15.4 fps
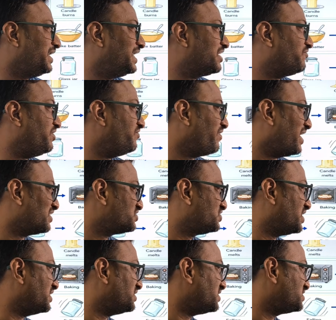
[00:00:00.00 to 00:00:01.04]
liquid wax
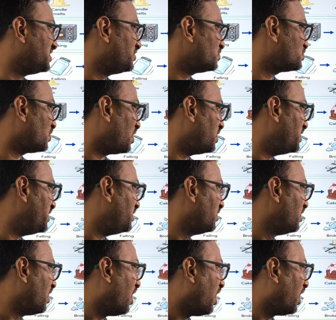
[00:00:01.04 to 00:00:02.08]
changes into solid
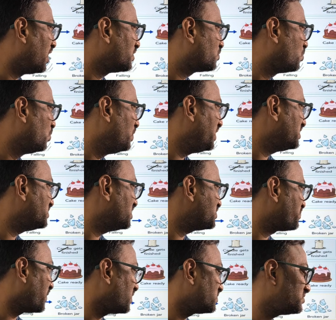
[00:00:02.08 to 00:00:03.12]
on cooling. This
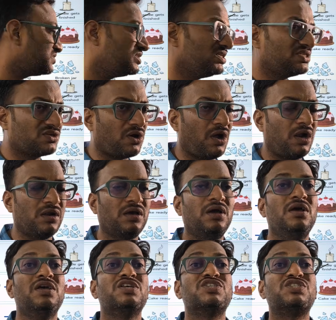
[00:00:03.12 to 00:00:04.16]
process is called
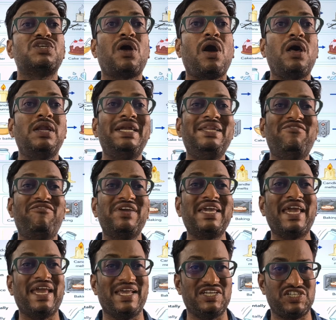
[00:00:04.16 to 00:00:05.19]

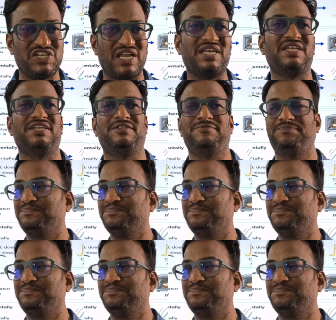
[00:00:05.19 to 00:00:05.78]
solidification.